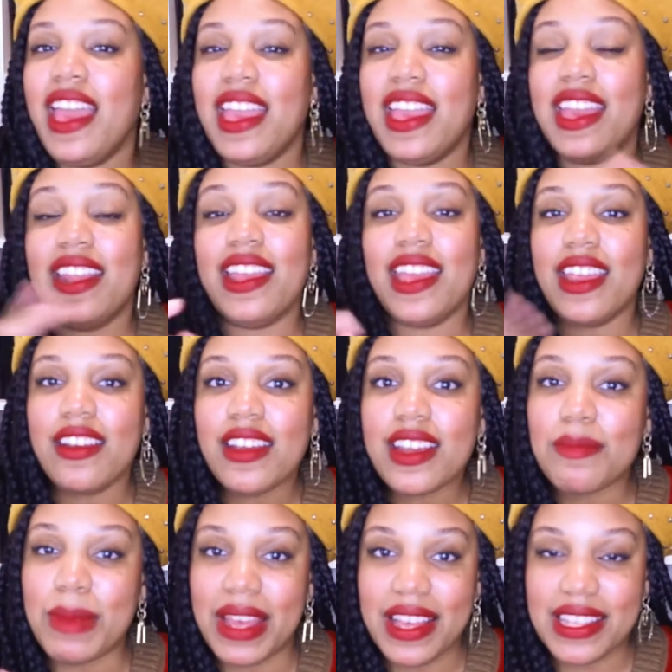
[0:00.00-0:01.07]
And
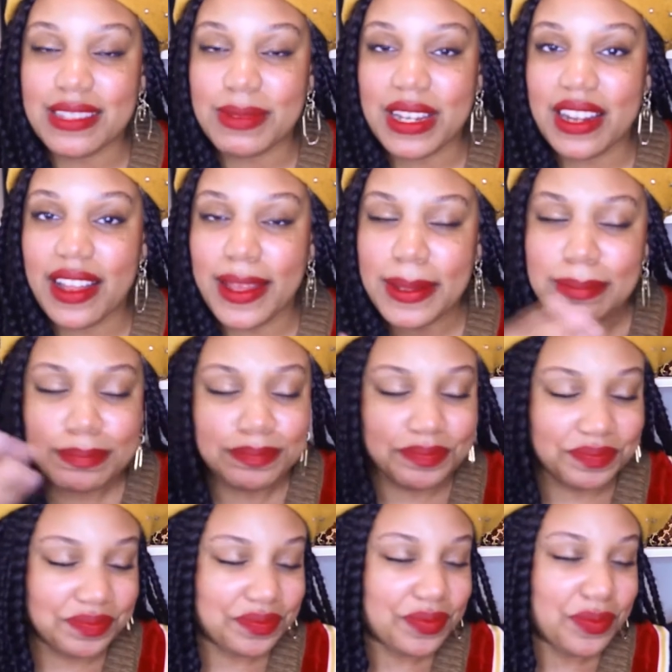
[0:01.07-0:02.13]
Eric, my husband, and I,
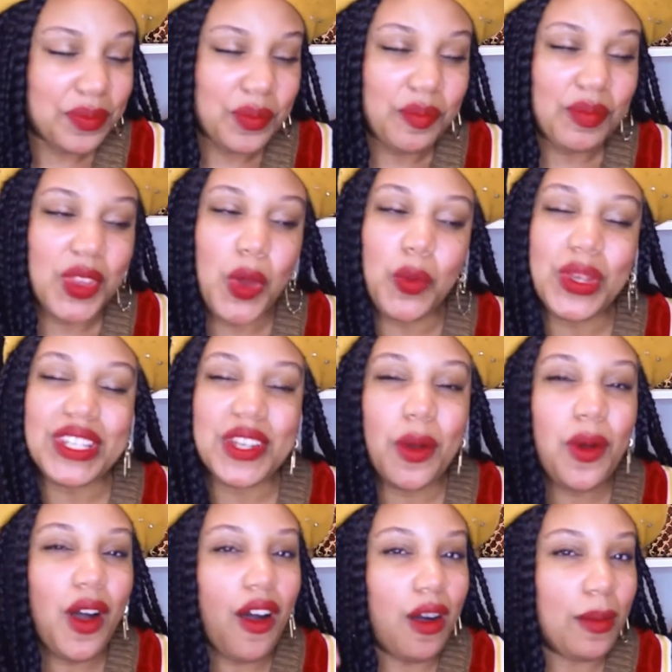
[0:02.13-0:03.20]
we
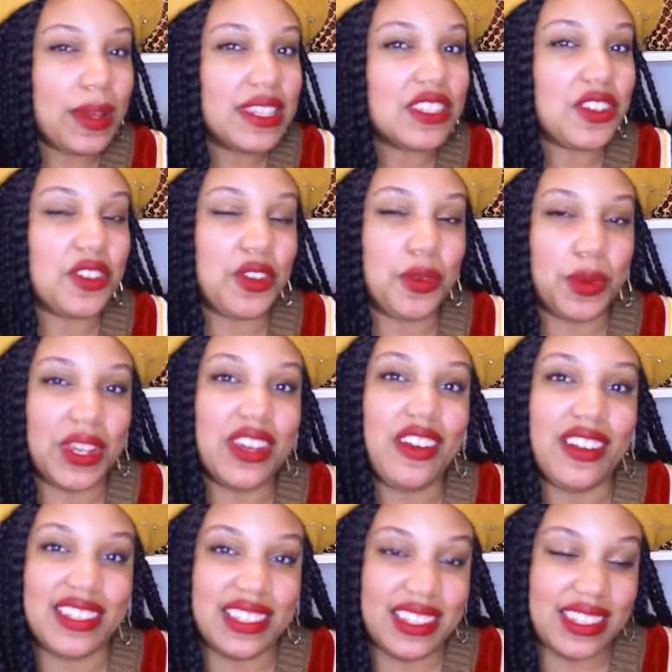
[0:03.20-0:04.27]
don't always agree
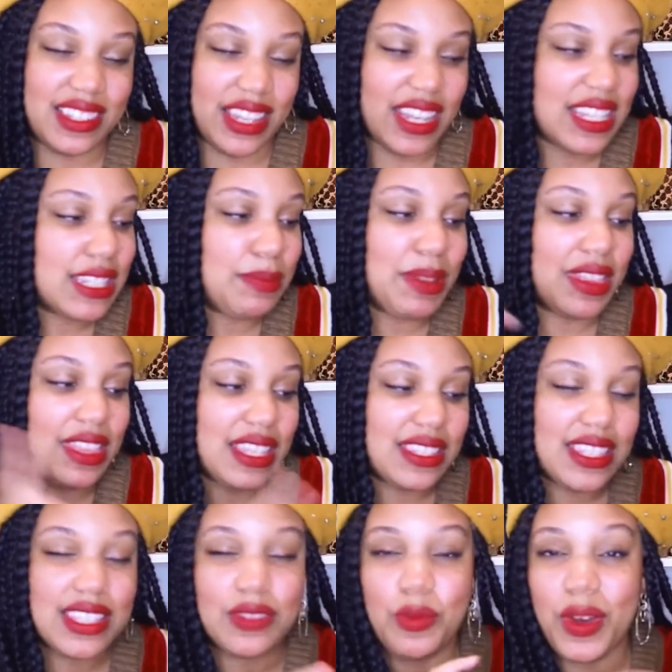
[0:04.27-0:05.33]
on scents, but this
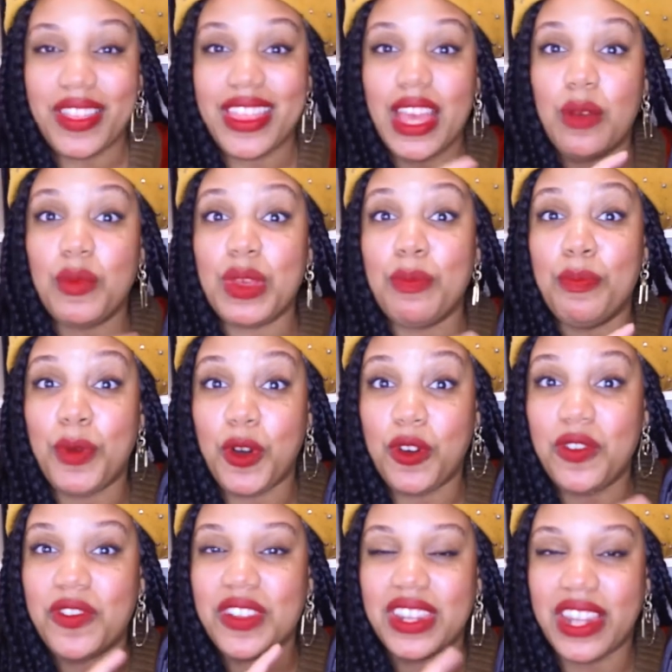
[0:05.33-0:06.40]
is one that we
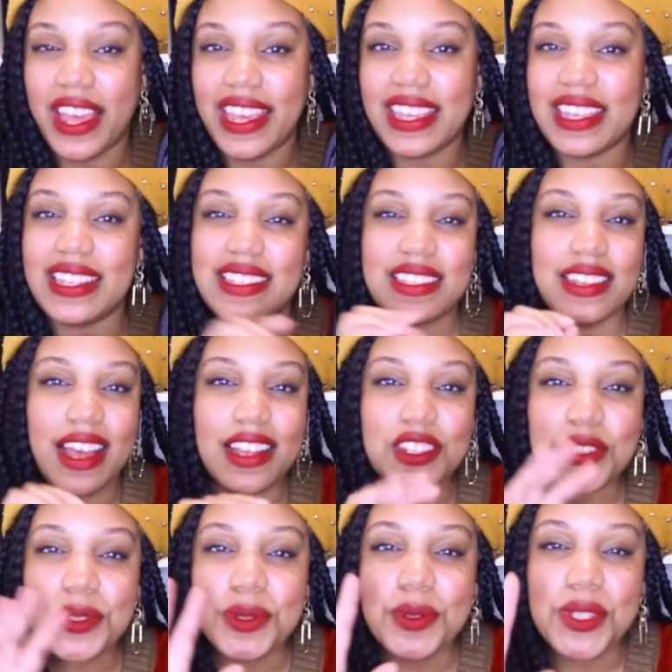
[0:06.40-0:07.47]
both like. It's not
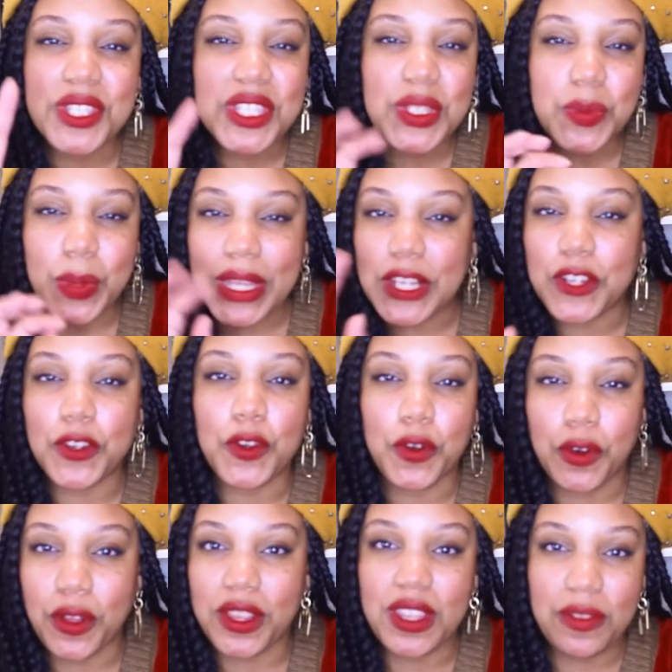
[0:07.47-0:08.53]
too sweet and
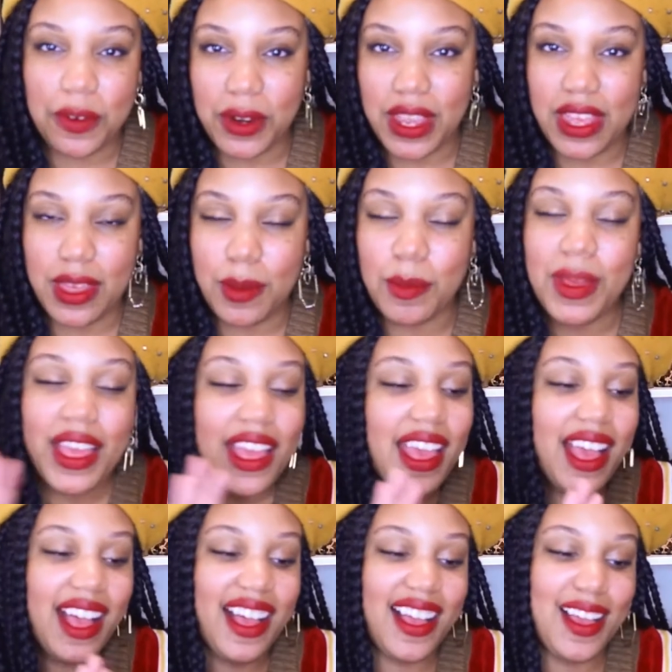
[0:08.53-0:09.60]
girly for him.
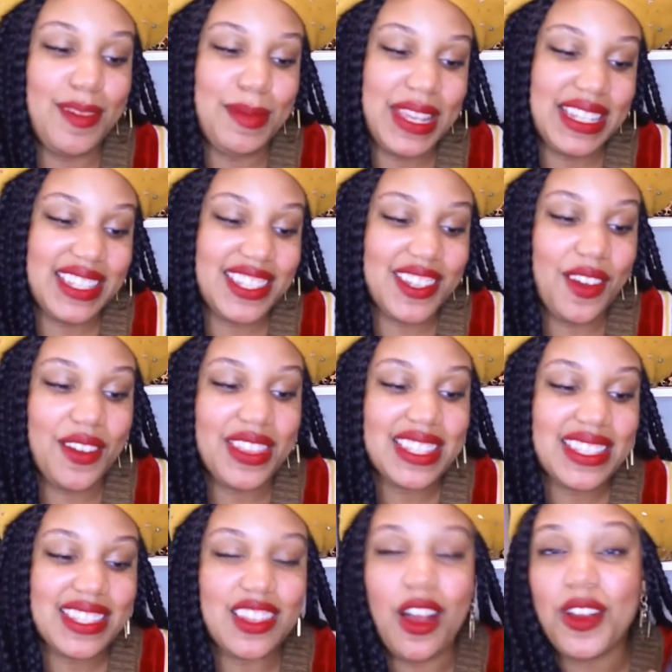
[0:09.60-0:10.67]
Um, and so
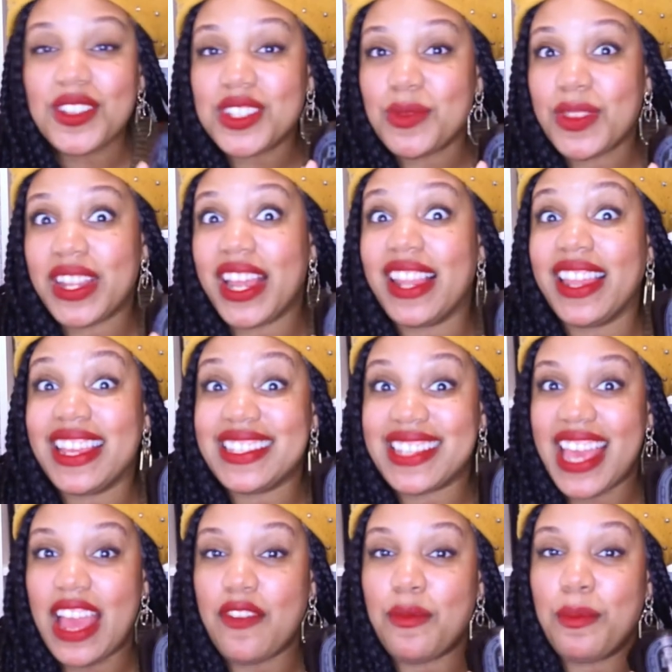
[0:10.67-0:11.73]
this is also one that I like to
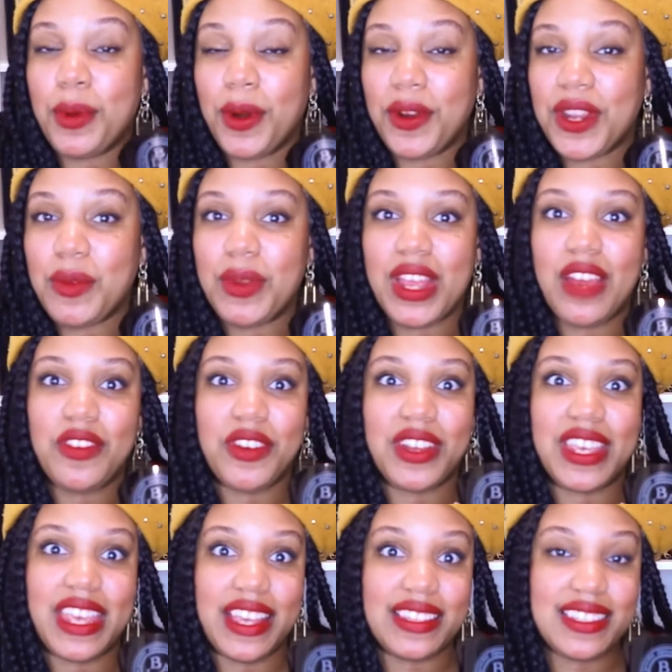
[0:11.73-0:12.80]
have burning whenever
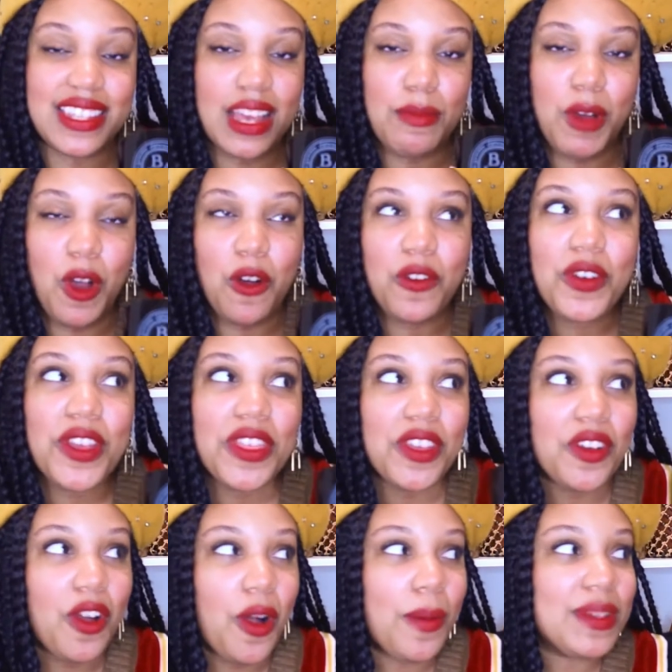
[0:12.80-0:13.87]
guests come over and
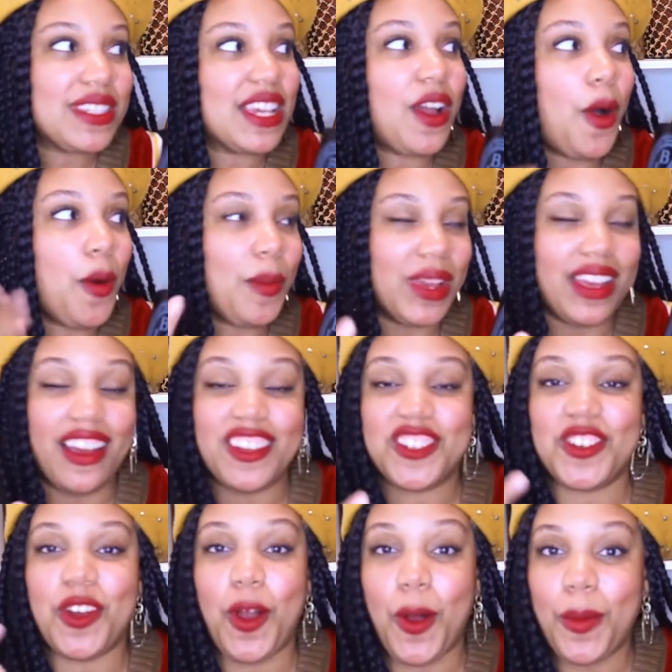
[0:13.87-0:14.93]
they're always like, oh my
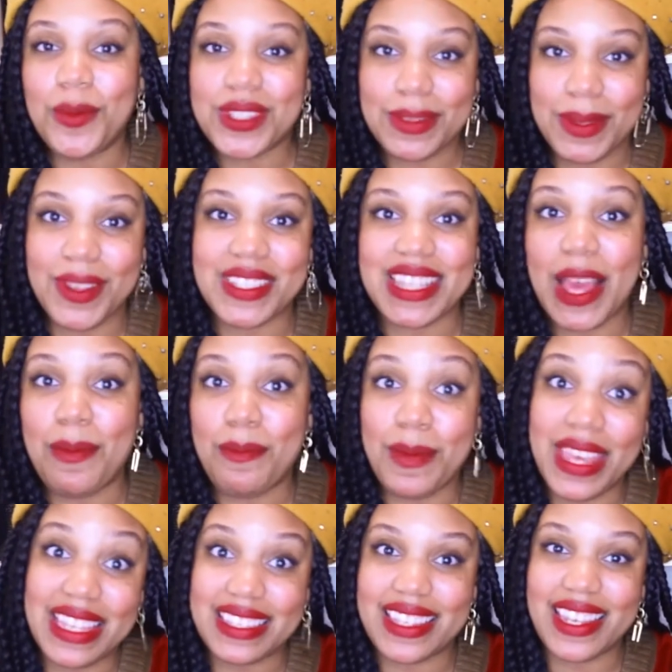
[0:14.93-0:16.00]
gosh, your home smells
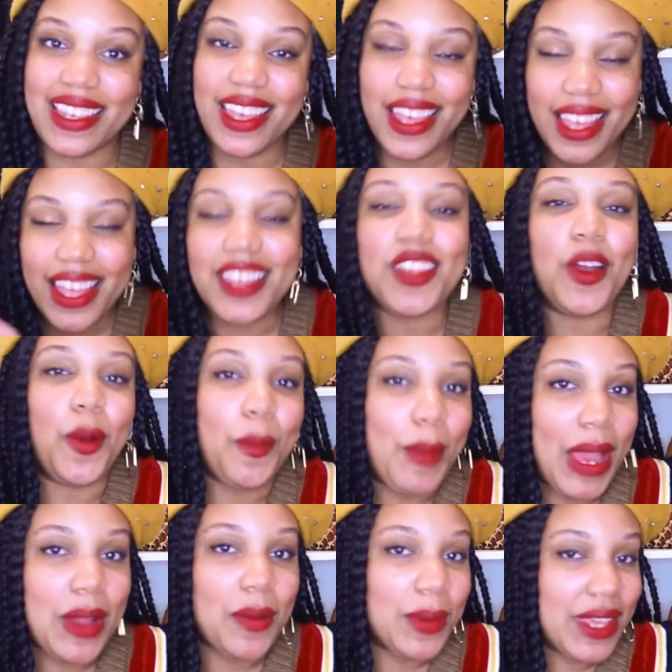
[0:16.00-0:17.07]
amazing. You know,
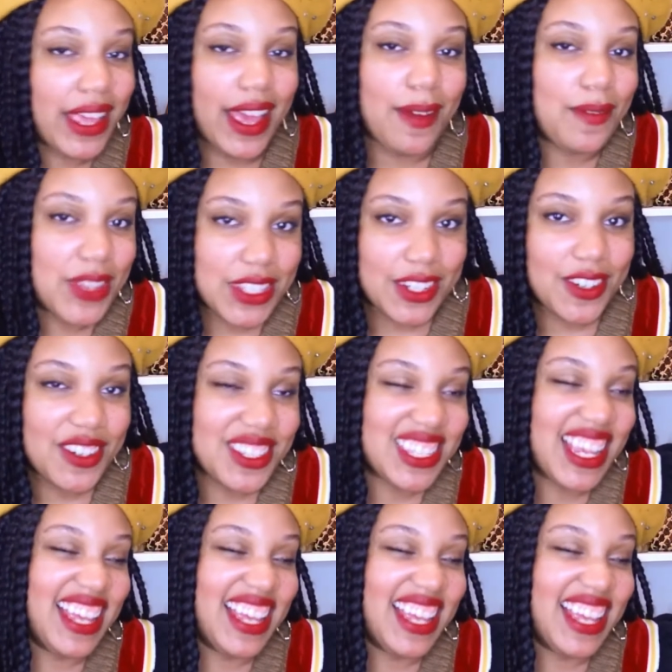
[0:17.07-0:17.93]
back when we could have visitors.